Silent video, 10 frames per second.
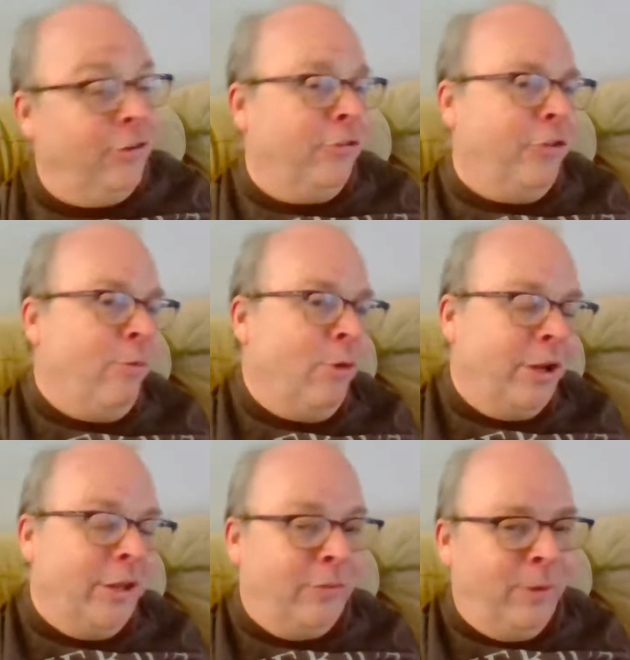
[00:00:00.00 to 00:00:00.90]
usually the one
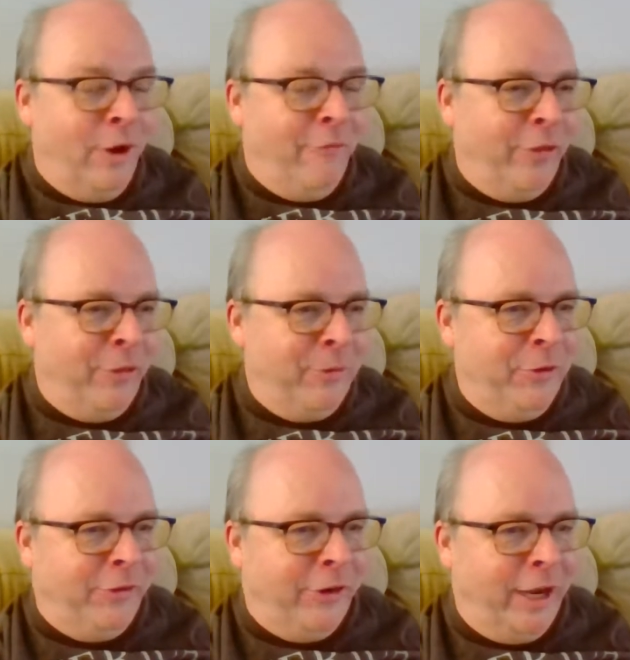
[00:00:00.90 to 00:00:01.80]
that gets me off on the
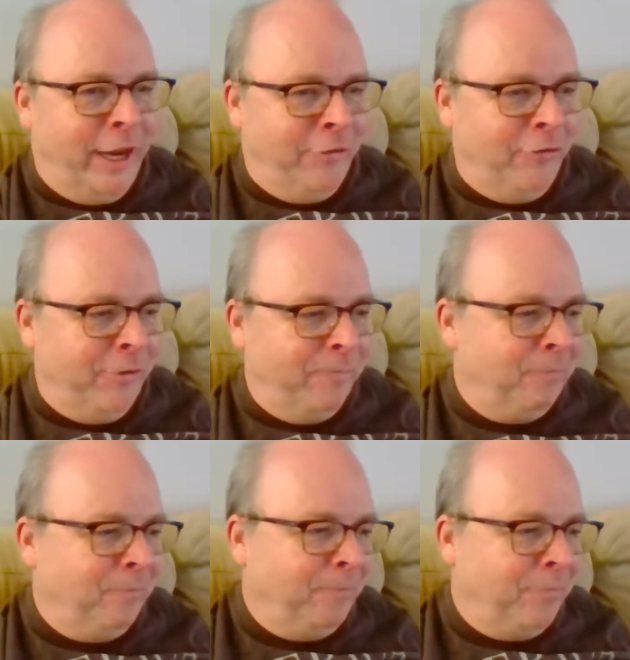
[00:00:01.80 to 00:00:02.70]
music tangent.
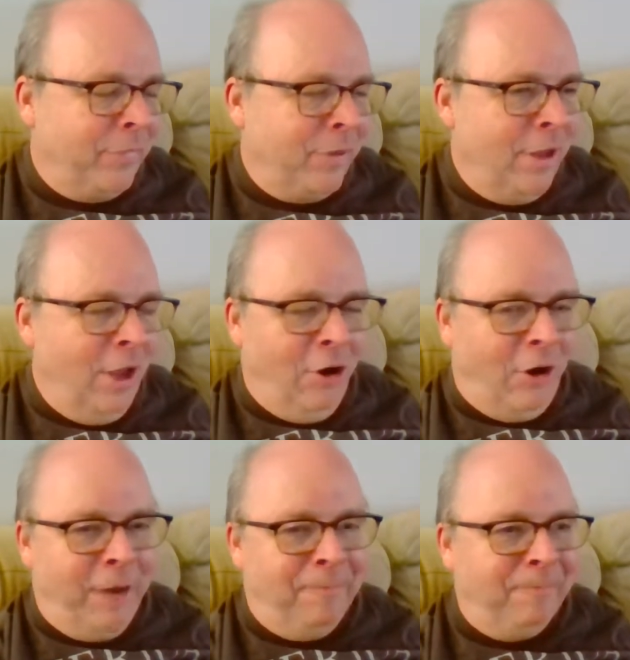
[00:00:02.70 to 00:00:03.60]
All
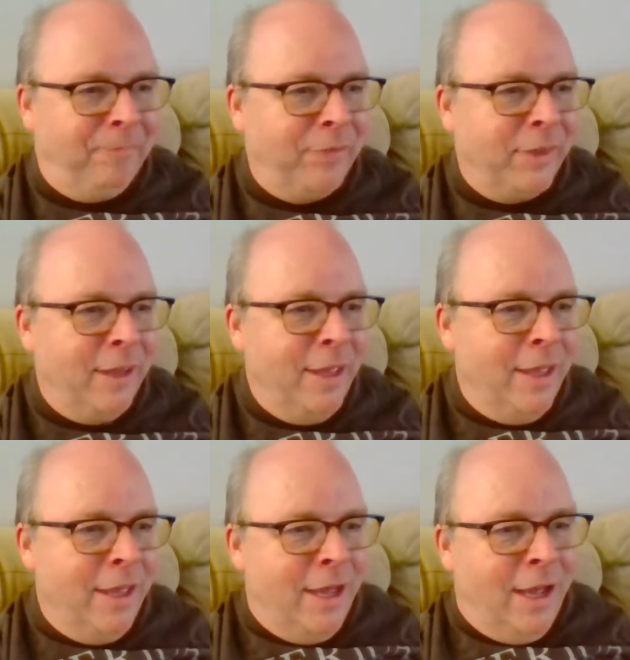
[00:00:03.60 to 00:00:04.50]
right.
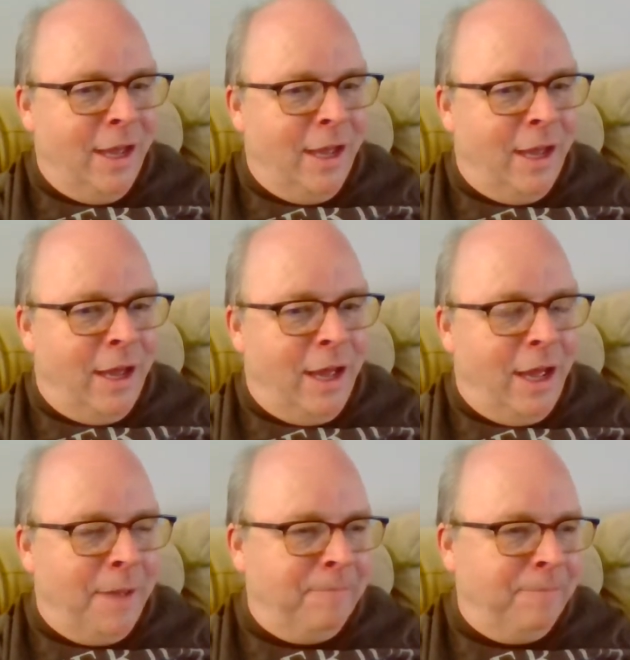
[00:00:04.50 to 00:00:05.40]

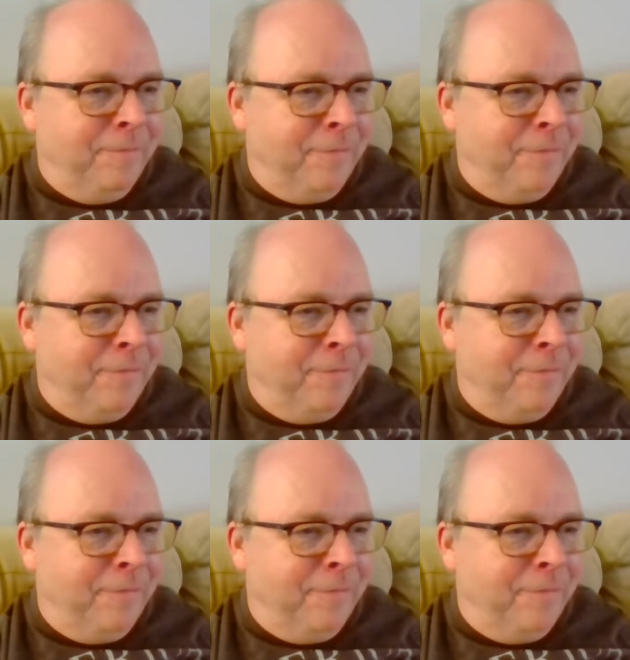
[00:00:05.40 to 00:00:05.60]
Um,